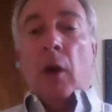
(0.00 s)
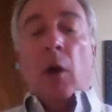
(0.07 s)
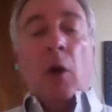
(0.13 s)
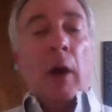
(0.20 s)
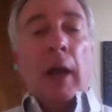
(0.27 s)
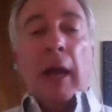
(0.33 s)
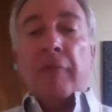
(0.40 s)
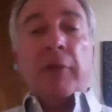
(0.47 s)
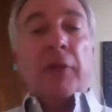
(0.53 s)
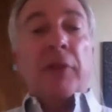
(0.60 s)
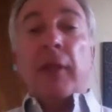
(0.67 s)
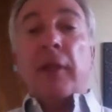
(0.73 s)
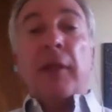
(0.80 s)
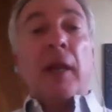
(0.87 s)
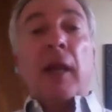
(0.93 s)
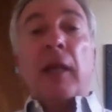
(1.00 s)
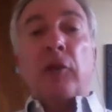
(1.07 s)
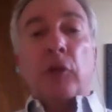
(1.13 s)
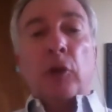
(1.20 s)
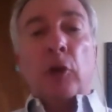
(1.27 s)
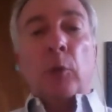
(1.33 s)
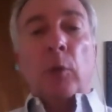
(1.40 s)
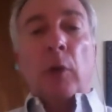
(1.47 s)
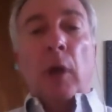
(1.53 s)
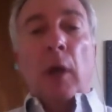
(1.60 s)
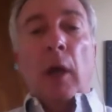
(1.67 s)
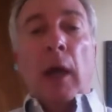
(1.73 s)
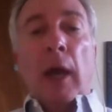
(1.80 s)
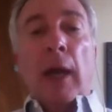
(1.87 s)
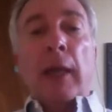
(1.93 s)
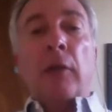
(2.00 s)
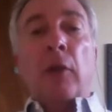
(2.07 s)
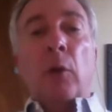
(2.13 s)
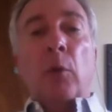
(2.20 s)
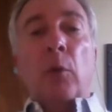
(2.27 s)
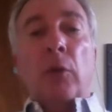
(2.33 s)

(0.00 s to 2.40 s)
Everything that I do, I know